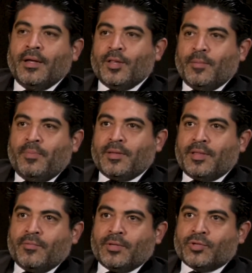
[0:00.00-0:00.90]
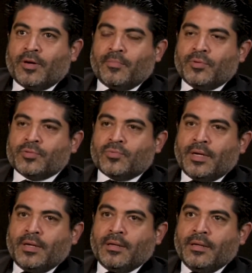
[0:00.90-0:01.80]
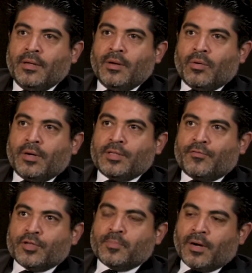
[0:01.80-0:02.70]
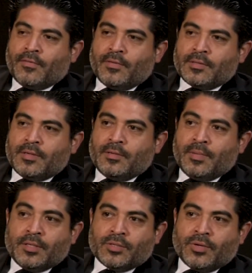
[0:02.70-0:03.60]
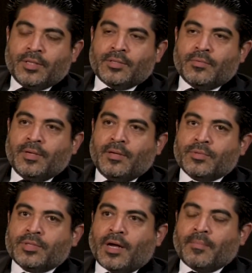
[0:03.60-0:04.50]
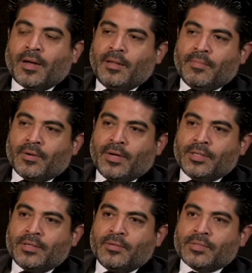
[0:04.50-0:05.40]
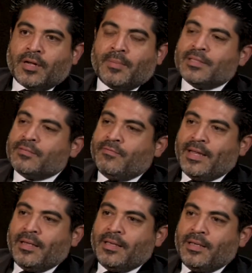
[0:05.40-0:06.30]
The big thing when Trump was running, or in his first part of his administration, when he was talking about immigration, he was talking about this vetting.